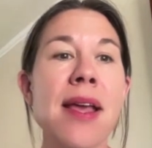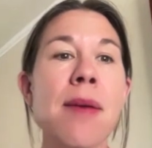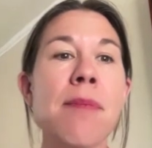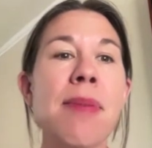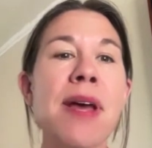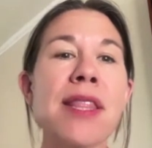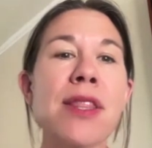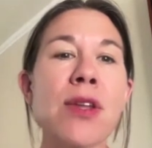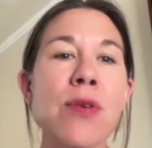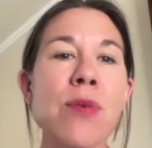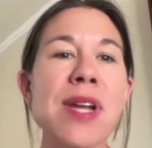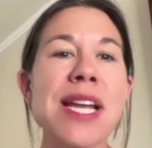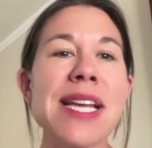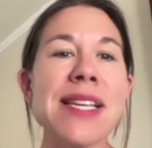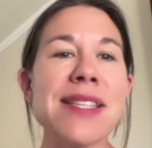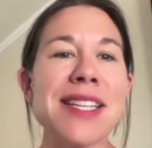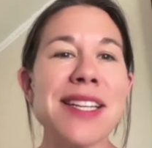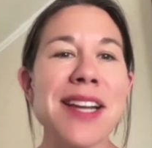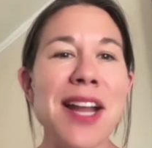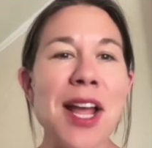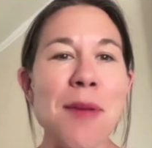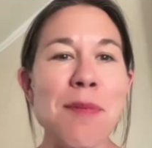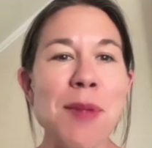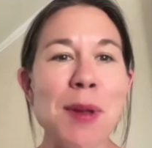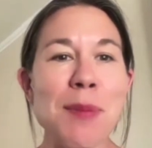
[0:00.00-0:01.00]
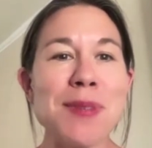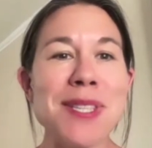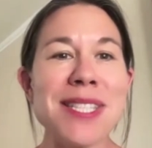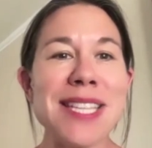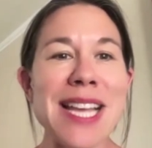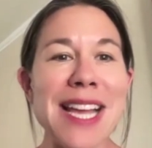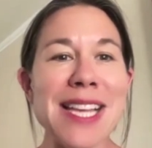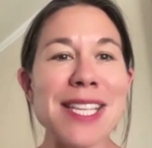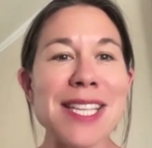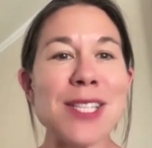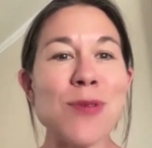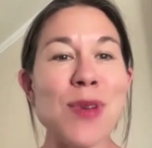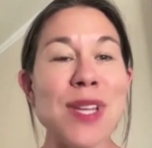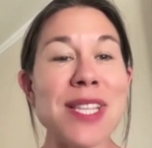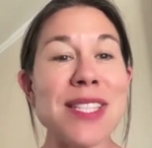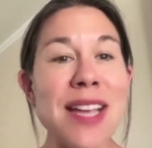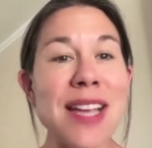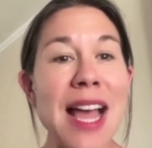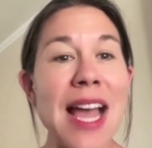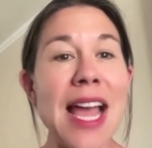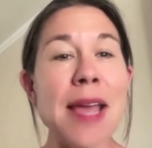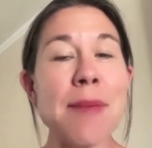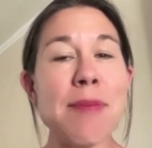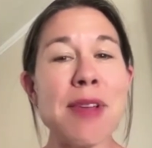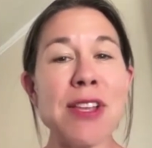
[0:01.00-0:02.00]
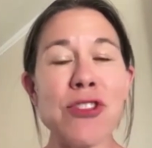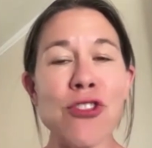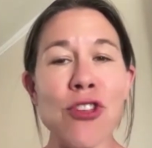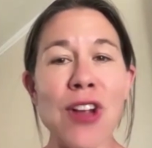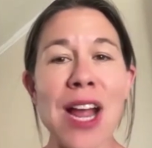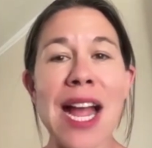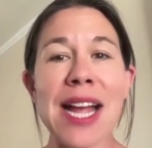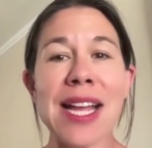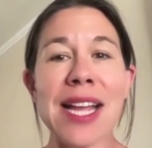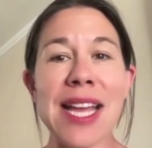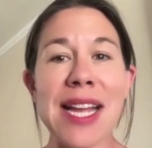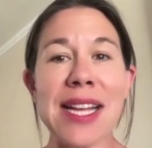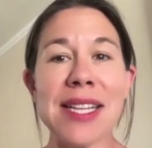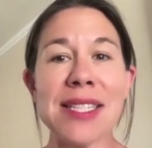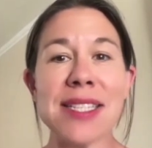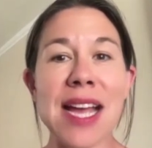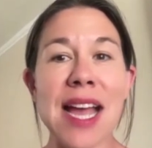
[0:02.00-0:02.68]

But the reason I'm obsessed with time and tracking